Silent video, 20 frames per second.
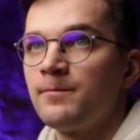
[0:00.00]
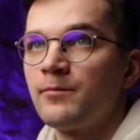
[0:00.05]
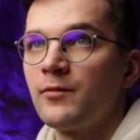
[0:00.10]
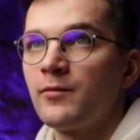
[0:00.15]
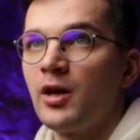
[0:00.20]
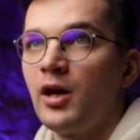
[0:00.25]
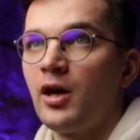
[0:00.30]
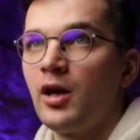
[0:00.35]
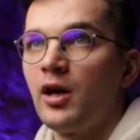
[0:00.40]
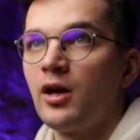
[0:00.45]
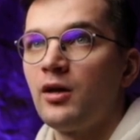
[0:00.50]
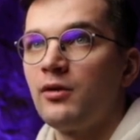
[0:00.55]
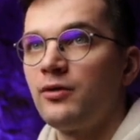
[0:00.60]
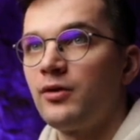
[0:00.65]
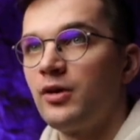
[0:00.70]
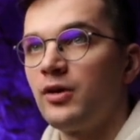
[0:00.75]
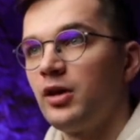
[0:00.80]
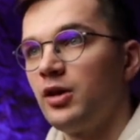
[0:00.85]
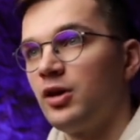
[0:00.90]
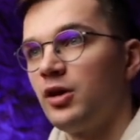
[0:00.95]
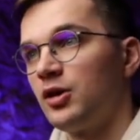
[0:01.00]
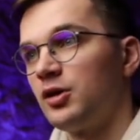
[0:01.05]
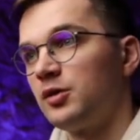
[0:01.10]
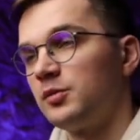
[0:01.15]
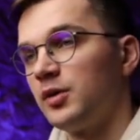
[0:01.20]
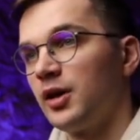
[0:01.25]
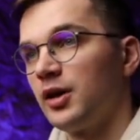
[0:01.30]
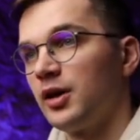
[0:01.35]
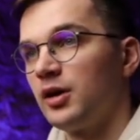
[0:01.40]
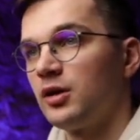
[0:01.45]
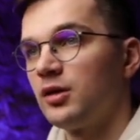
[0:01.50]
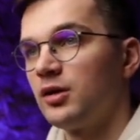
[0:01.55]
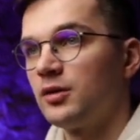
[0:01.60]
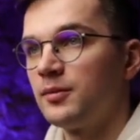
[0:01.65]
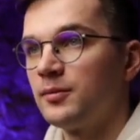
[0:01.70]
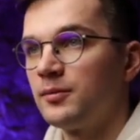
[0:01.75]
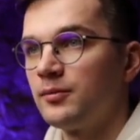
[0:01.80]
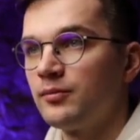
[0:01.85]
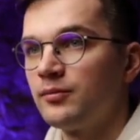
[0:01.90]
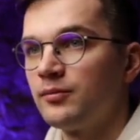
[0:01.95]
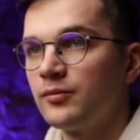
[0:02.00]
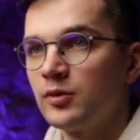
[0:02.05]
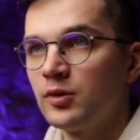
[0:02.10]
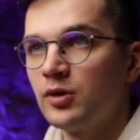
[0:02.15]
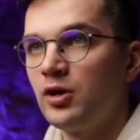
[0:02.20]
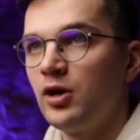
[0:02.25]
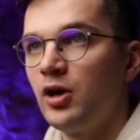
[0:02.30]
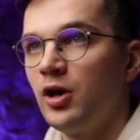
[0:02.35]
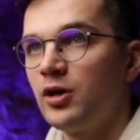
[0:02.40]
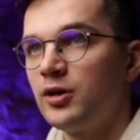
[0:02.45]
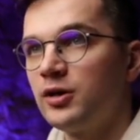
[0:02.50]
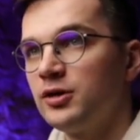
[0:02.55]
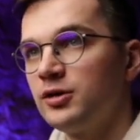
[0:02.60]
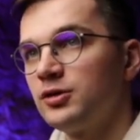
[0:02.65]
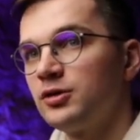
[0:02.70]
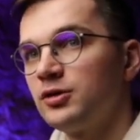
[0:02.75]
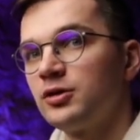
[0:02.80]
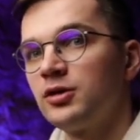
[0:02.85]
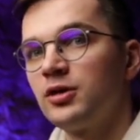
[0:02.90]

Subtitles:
I have here my current